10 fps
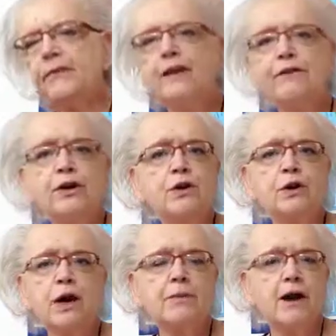If you
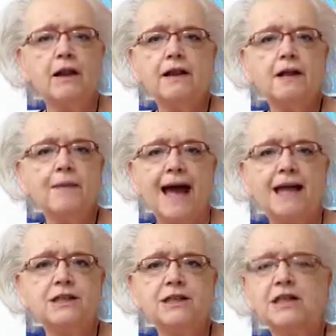grew up calling them
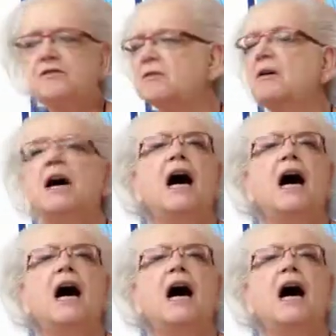adjectives,